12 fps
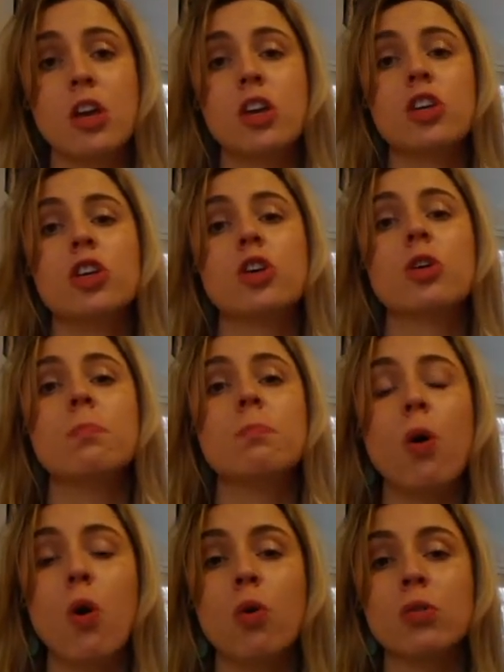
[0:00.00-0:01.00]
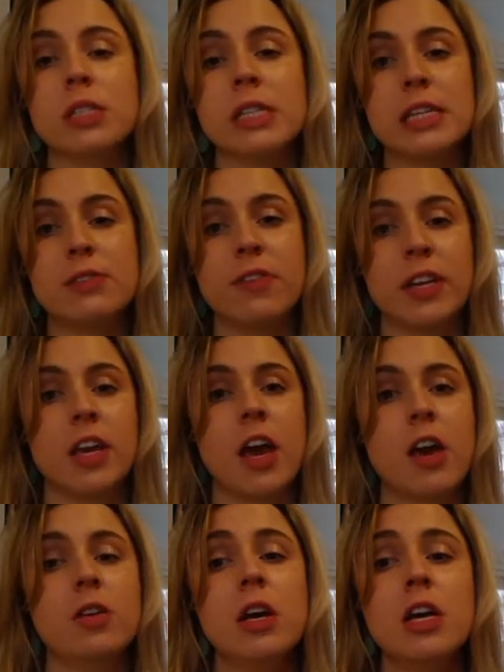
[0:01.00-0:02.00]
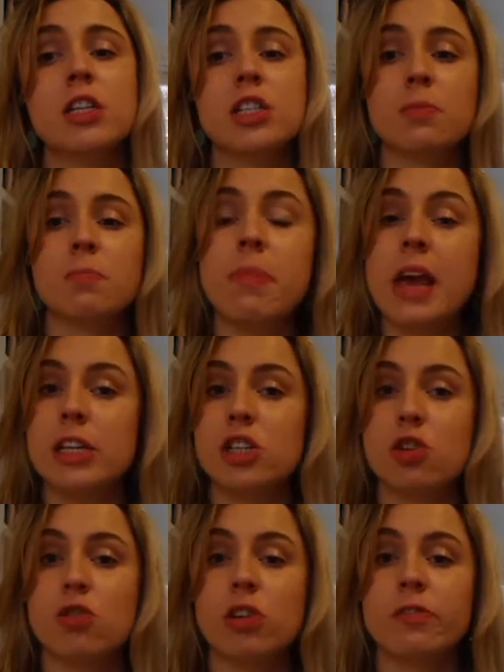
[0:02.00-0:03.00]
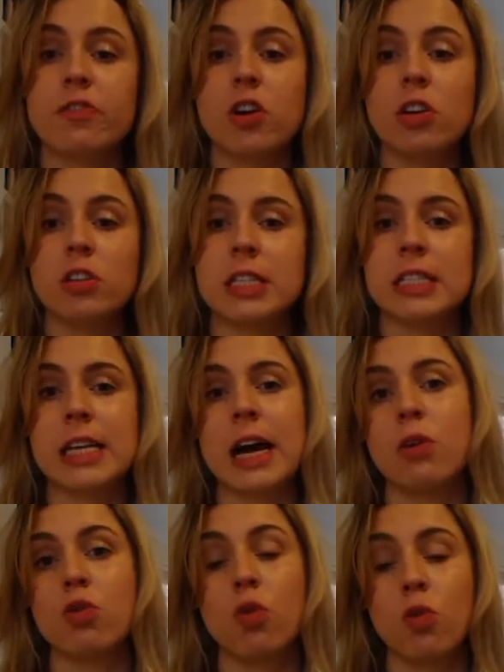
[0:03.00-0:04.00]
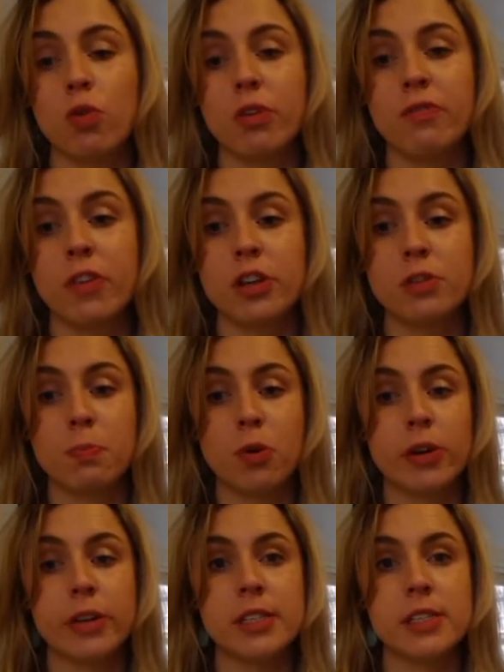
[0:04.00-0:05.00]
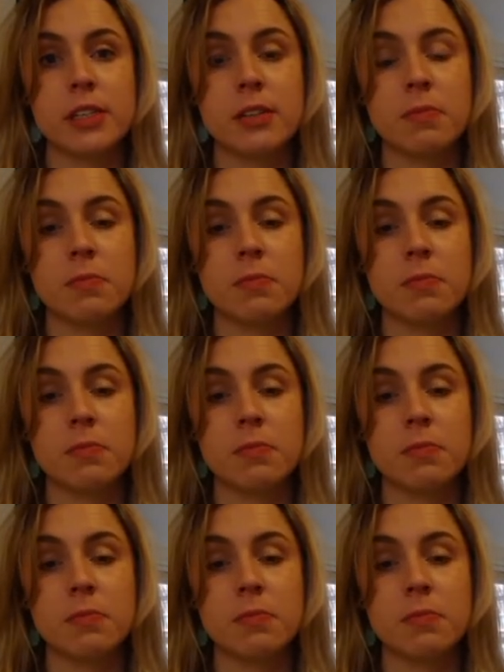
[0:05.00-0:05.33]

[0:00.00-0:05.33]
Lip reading: You can pause this video to make sure you've gotten down all of those points.